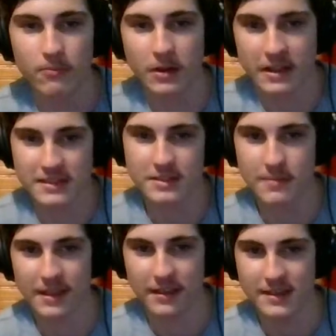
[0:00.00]
Well, that's to
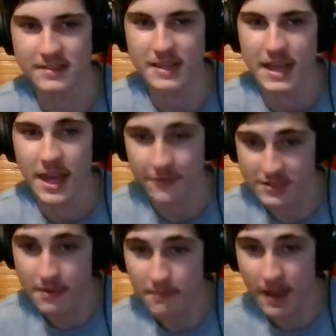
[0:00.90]
me at least. If it was
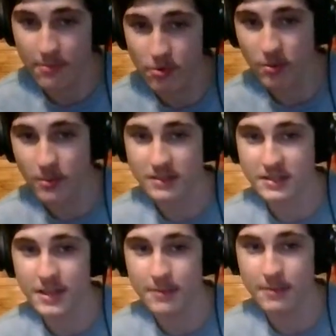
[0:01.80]
on my Pokemon
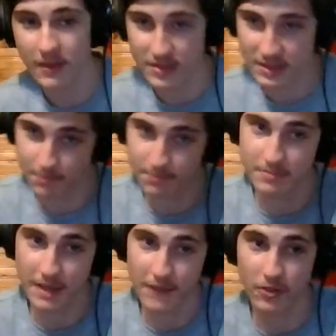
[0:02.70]
team, it would
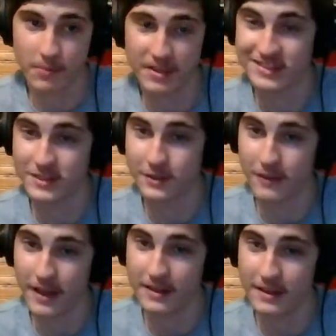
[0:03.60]
definitely be a
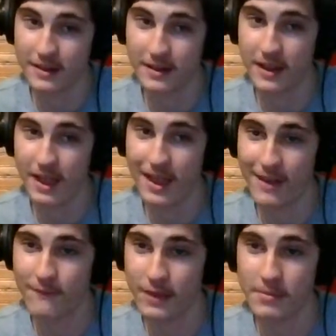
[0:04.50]
certified
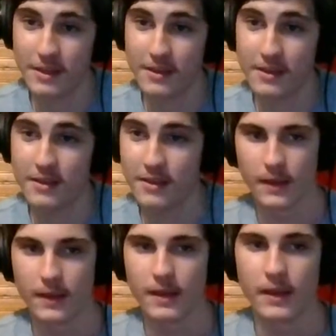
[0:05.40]
MVP.
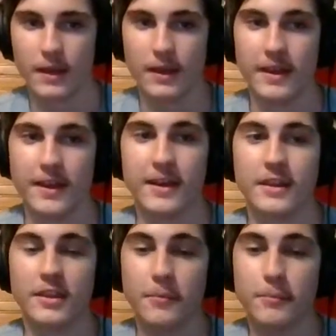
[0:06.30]

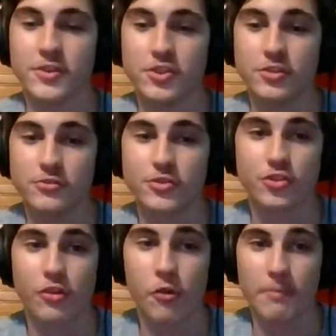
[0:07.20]
Number 2,
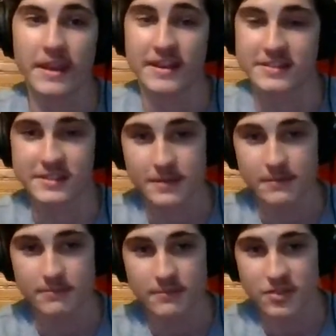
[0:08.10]
Tropius.
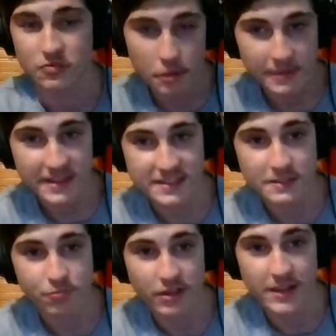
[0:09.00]
So Tropius is
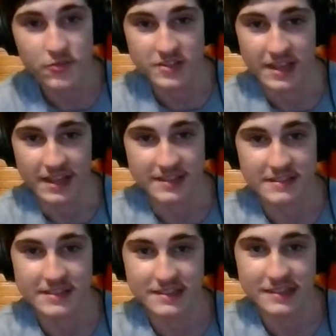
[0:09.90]
pretty interesting
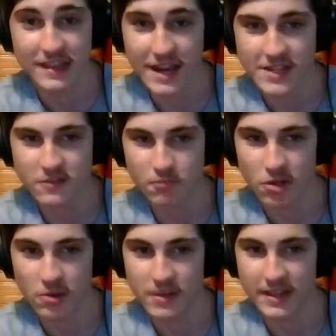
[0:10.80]
since it's a dinosaur
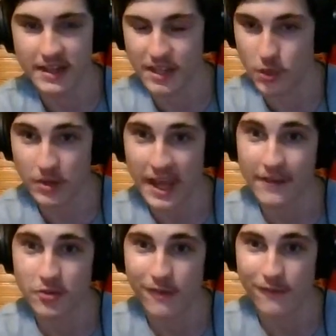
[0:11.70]
Pokemon that you don't have
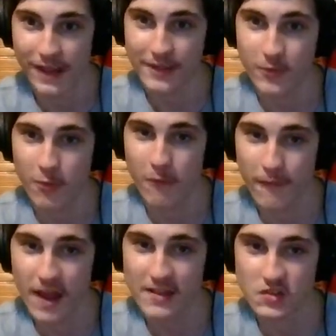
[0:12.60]
to revive from a
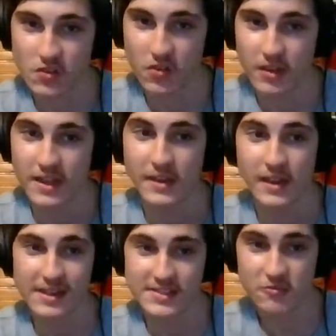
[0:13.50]
fossil.
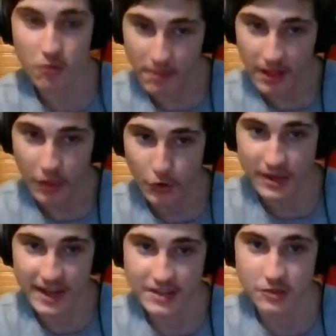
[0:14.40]
It's a sauropod-looking
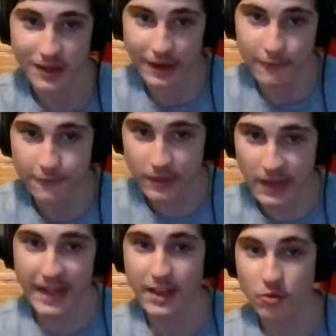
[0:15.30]
dinosaur that can
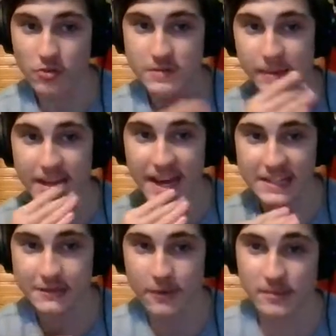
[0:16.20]
fly and grows
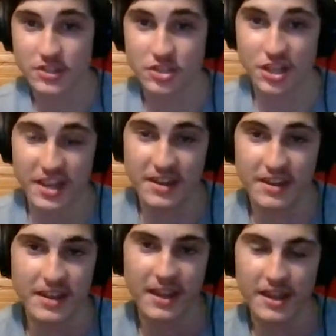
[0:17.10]
bananas from its chin.
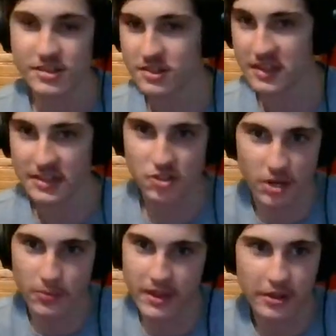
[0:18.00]
It's just like a
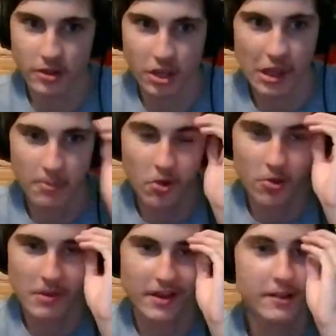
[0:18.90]
genuinely good-looking
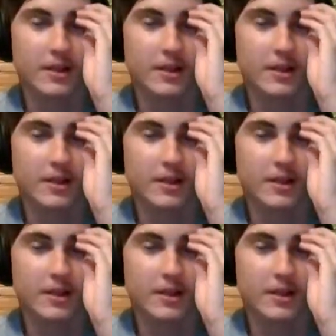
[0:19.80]
Pokemon.